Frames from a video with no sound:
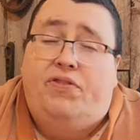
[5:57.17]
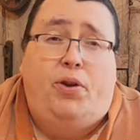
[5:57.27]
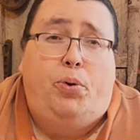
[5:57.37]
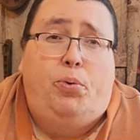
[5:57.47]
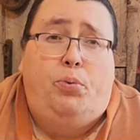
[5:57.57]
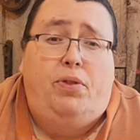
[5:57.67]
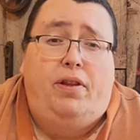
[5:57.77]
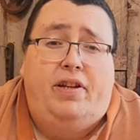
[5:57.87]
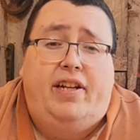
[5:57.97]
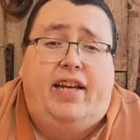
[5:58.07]
So
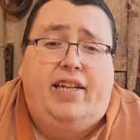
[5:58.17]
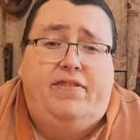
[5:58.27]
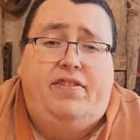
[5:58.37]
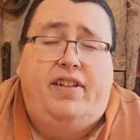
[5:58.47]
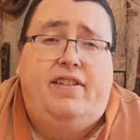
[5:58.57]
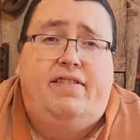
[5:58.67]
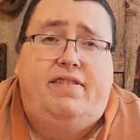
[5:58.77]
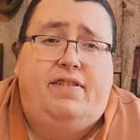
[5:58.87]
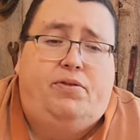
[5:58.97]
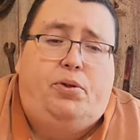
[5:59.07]
the detective
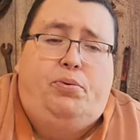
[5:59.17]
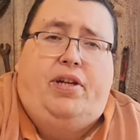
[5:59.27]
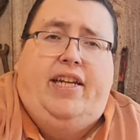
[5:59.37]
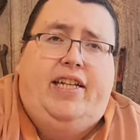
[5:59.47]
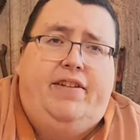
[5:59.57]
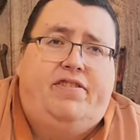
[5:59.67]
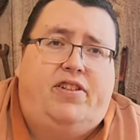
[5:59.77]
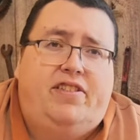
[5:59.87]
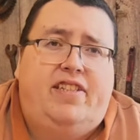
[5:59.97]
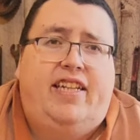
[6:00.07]
says, throws handcuffs
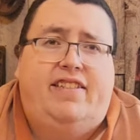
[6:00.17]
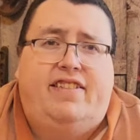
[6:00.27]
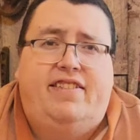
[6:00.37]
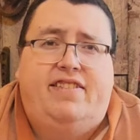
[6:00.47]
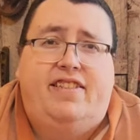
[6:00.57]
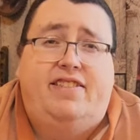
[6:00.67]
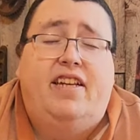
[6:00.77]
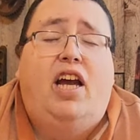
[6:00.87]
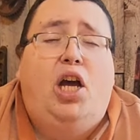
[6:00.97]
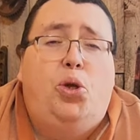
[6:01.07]
on his desk and says,
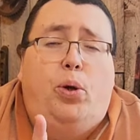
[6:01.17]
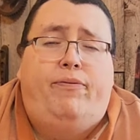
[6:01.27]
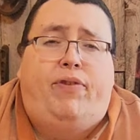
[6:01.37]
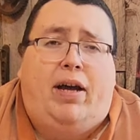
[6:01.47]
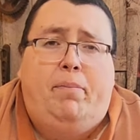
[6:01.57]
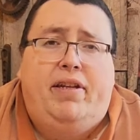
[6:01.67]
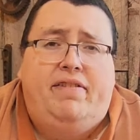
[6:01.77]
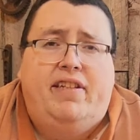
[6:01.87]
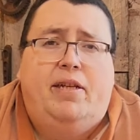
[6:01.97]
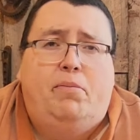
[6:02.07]
"You have 5
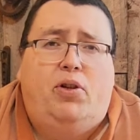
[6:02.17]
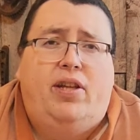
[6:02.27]
minutes to come